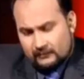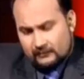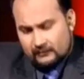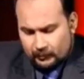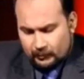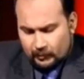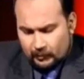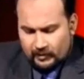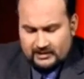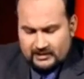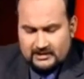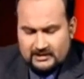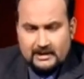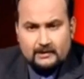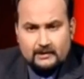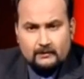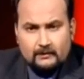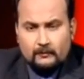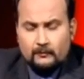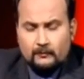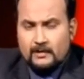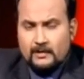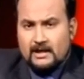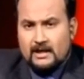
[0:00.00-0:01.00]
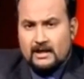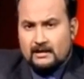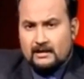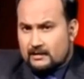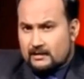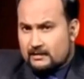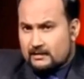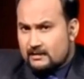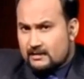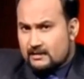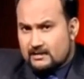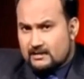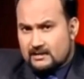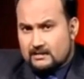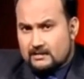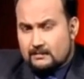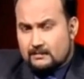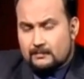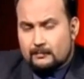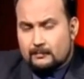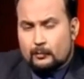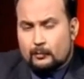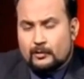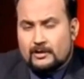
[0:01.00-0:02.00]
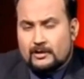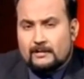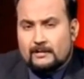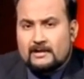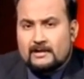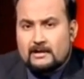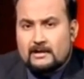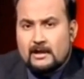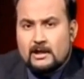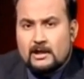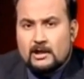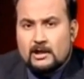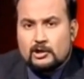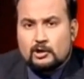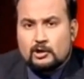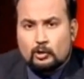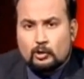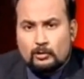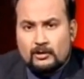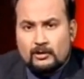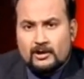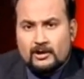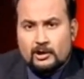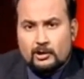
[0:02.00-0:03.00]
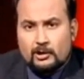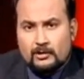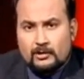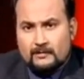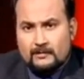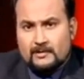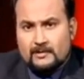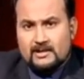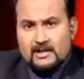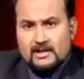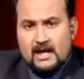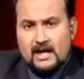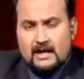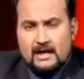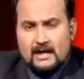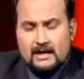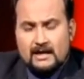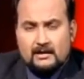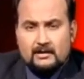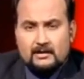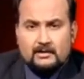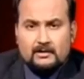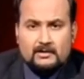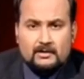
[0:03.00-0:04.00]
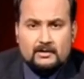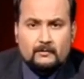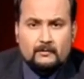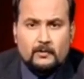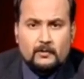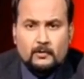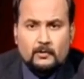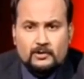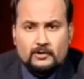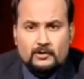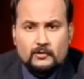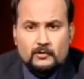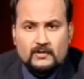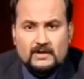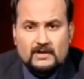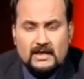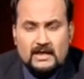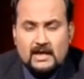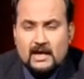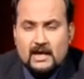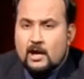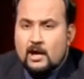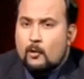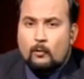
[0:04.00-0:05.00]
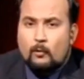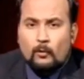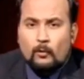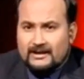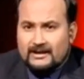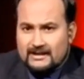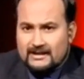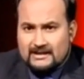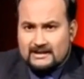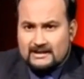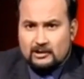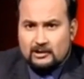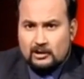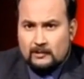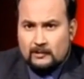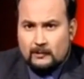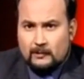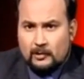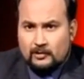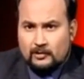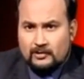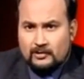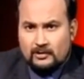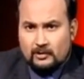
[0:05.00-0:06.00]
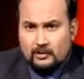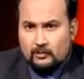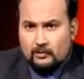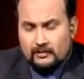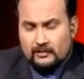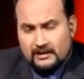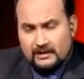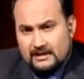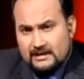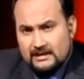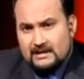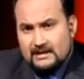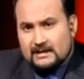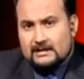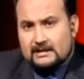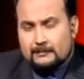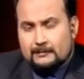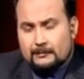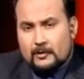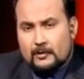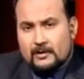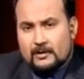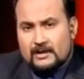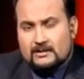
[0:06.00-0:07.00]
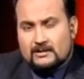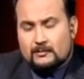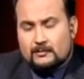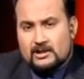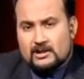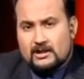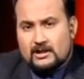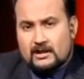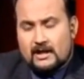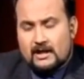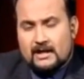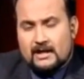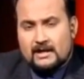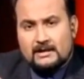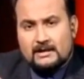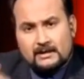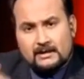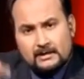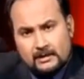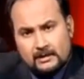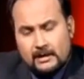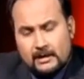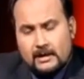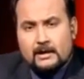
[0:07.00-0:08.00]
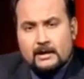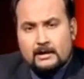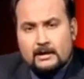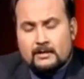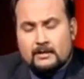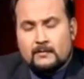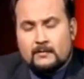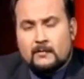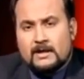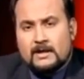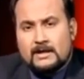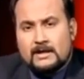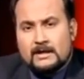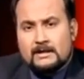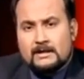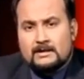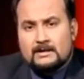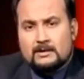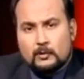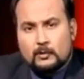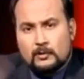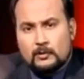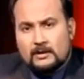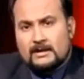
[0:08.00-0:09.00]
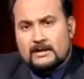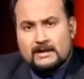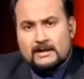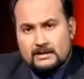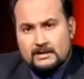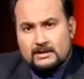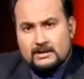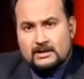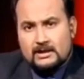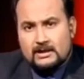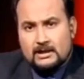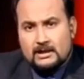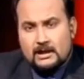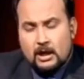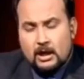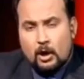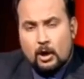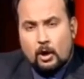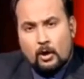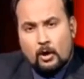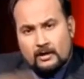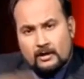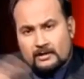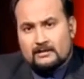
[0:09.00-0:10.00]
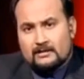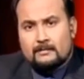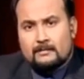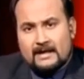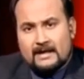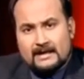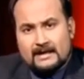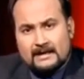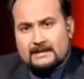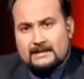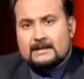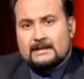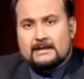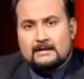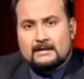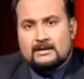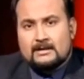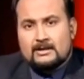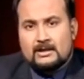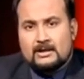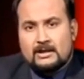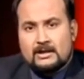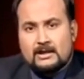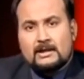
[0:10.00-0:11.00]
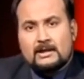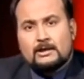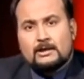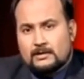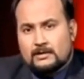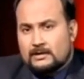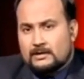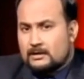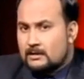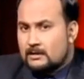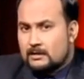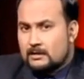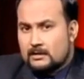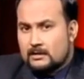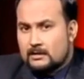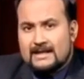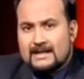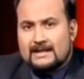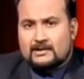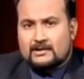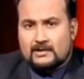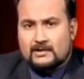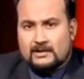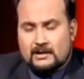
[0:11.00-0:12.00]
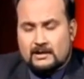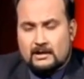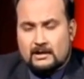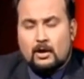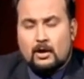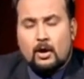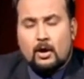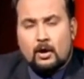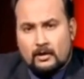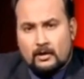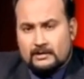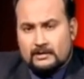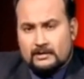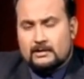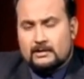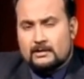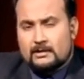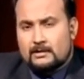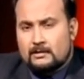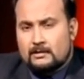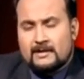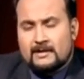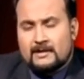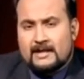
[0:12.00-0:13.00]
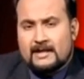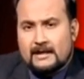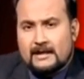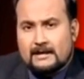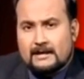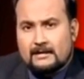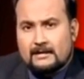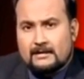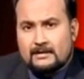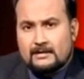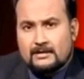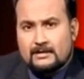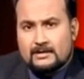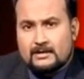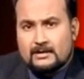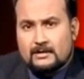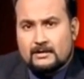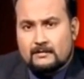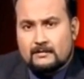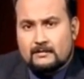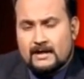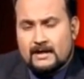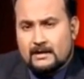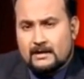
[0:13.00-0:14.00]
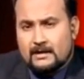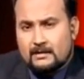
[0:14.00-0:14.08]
seeing a few products, like we there, there is this portable solar unit, which I like some viewers to see. What is it all about? You know, these are the products which are either converting the solar energy or the magnetic energy into the electrical or the mechanical energy,